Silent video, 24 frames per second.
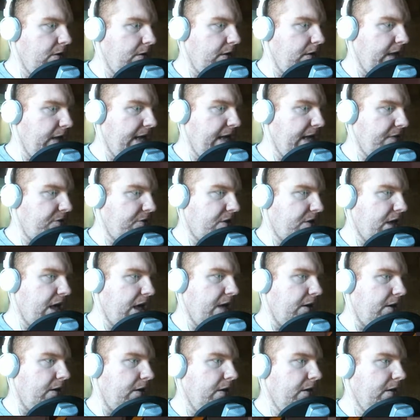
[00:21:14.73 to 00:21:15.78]
Laser
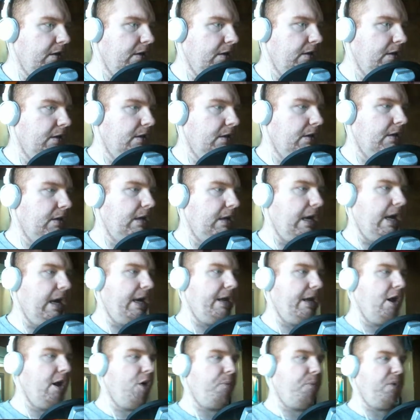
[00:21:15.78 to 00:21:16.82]
cutter. Cutting
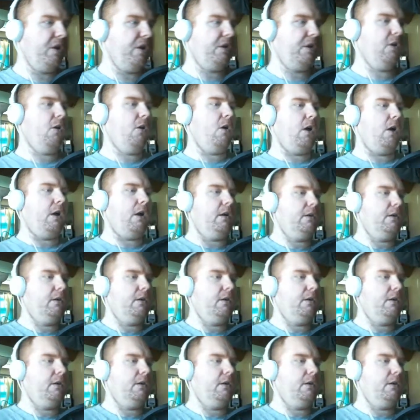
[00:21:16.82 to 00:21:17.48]
open a door.